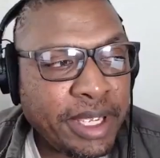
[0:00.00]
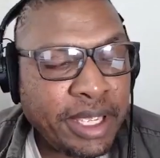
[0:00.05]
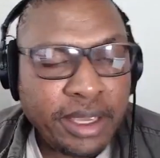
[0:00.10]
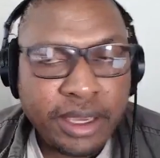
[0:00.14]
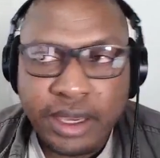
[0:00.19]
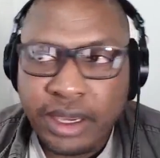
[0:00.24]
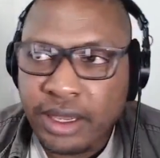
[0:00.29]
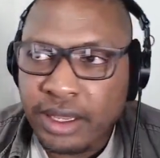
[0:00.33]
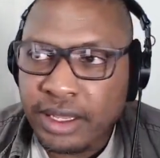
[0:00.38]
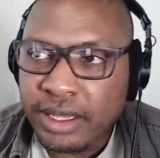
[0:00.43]

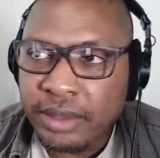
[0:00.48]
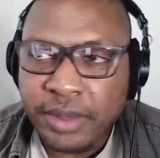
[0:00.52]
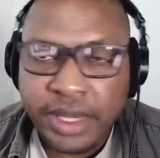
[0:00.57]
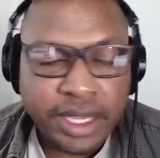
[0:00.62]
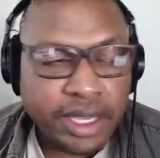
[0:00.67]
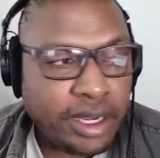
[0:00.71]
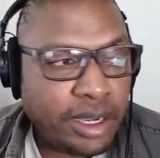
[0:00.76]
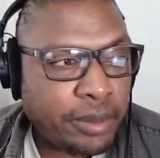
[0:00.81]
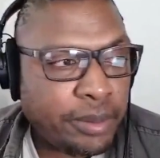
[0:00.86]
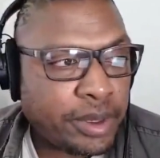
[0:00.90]
uh, let me
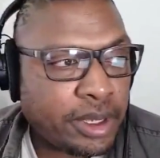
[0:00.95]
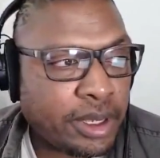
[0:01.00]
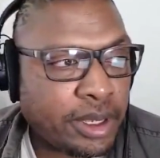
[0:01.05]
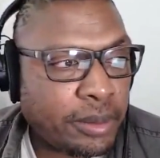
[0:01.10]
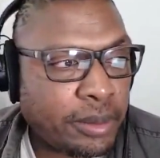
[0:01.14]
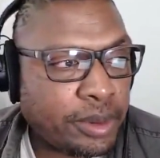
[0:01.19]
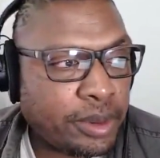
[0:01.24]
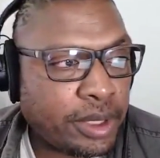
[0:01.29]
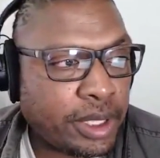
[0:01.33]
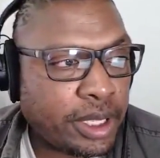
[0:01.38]
hit up a
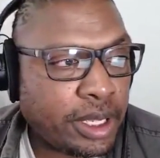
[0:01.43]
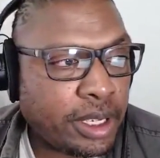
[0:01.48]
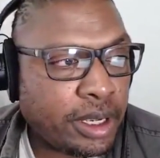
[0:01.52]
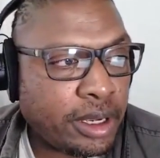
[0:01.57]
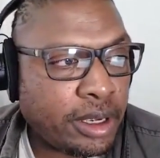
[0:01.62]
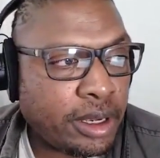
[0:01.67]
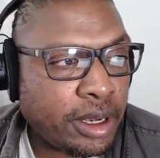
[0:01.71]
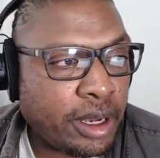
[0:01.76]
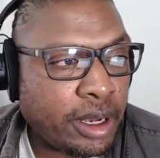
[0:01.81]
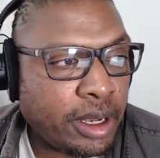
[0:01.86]
couple
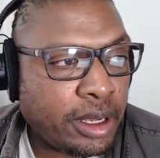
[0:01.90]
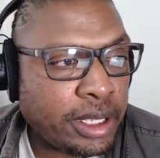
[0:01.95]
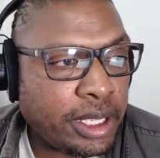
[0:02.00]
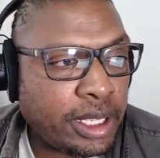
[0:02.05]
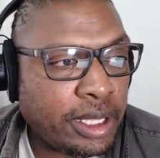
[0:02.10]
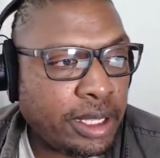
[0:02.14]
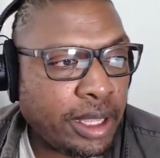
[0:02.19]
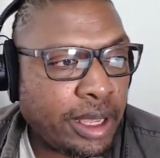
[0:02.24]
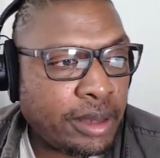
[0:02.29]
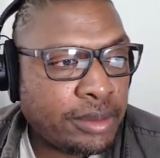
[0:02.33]
here. Uh,
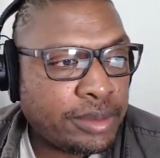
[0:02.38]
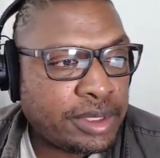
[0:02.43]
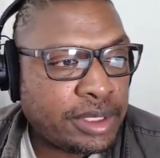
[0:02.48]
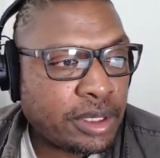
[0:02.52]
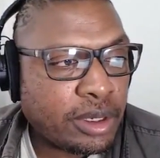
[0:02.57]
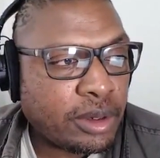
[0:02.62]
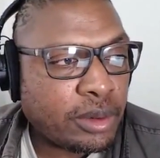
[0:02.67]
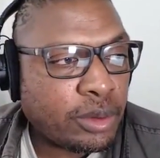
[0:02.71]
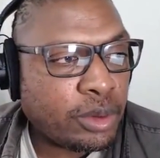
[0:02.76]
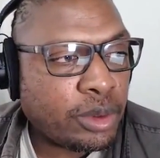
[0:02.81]

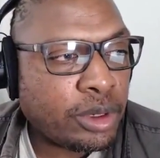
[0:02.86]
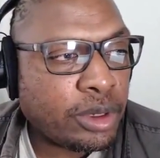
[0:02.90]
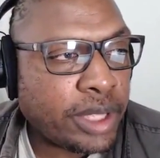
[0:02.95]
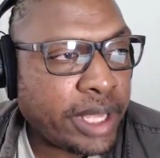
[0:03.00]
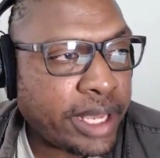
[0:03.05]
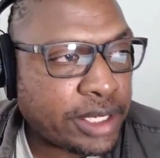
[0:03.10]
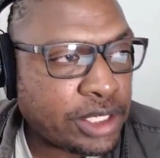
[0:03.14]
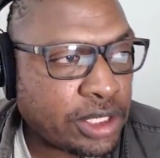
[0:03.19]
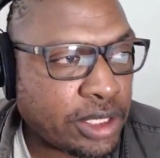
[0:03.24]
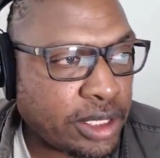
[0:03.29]
oh, well,
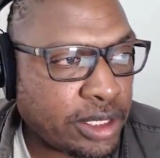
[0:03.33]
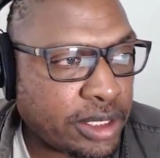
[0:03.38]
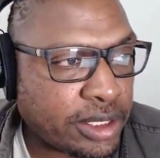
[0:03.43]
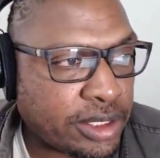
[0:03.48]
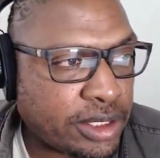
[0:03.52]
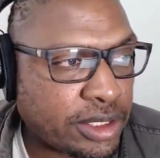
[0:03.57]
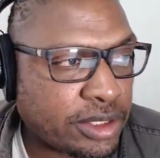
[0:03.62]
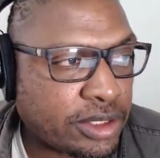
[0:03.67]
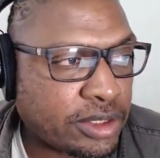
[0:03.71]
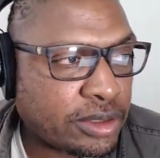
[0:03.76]
actually,
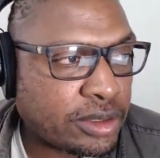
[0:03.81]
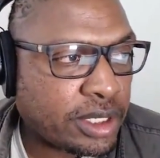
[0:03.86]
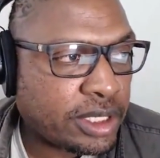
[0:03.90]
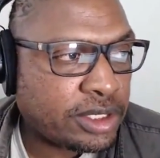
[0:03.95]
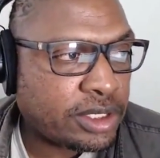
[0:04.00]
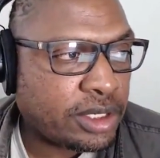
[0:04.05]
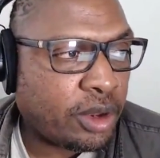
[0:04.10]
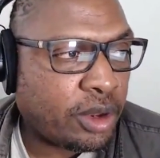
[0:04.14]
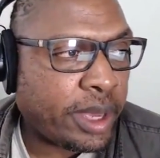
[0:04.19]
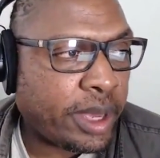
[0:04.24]
this is
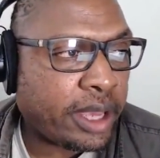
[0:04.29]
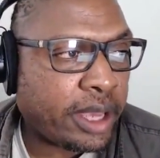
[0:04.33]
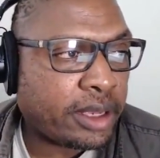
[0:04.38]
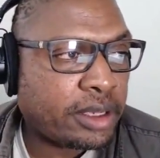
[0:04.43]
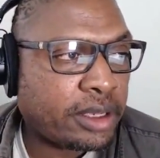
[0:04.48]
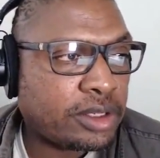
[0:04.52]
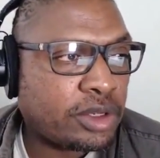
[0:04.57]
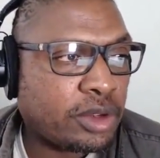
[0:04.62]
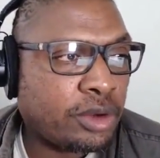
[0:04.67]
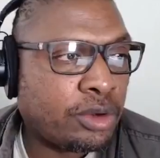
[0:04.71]
let's go
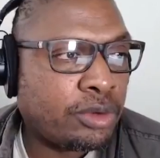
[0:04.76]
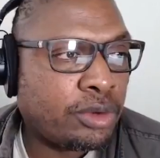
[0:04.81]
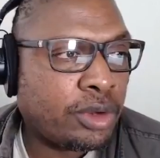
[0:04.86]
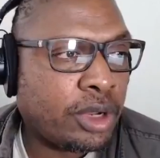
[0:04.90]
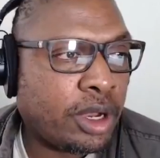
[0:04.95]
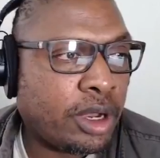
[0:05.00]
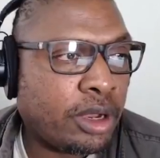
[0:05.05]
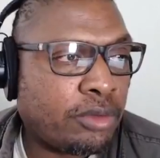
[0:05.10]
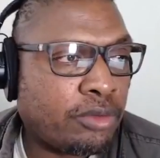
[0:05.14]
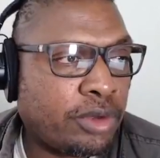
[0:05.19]
back. So
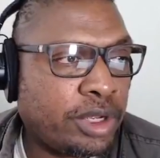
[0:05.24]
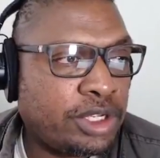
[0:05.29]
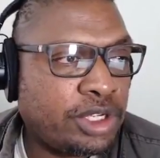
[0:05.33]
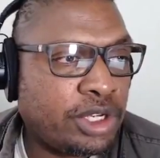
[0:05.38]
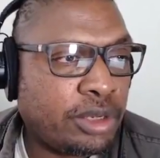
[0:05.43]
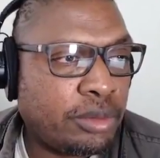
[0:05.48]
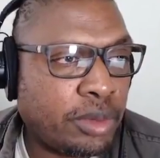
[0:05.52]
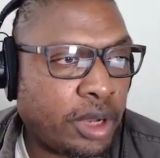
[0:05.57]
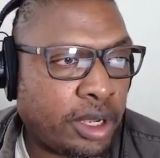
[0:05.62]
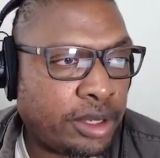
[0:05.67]
uh,
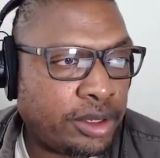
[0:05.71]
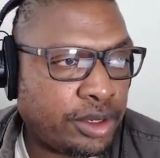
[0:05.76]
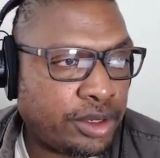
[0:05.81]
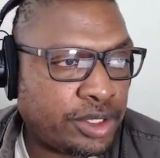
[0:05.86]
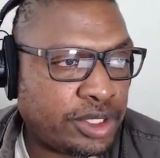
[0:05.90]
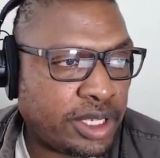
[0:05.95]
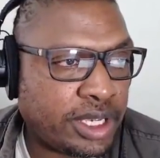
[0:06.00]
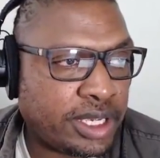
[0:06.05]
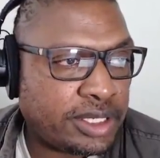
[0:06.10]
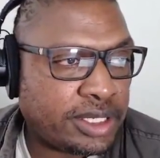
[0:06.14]
Richard Monder
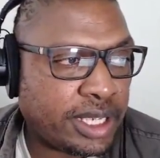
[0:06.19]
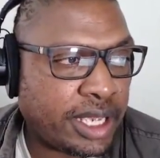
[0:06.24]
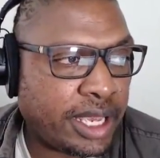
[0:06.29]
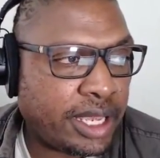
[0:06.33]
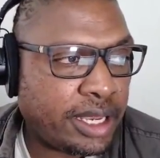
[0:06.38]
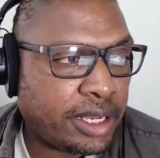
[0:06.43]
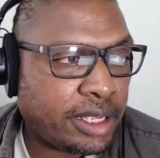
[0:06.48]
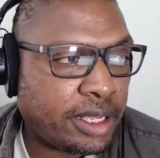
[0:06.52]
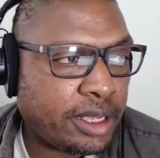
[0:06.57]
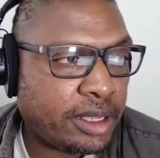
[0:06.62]
says
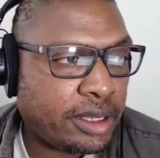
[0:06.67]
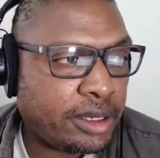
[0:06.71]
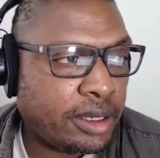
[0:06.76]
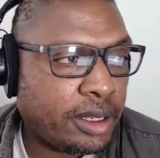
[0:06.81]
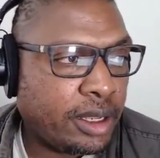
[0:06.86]
etiquette